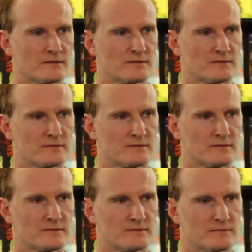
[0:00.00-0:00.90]

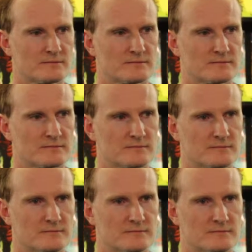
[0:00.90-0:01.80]

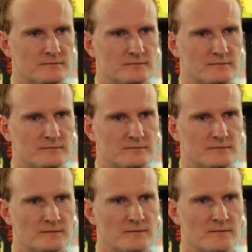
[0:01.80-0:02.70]

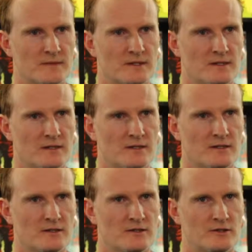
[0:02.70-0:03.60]

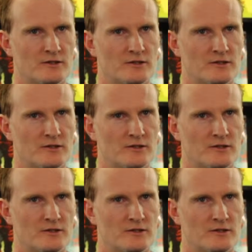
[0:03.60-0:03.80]
This person isn't speaking.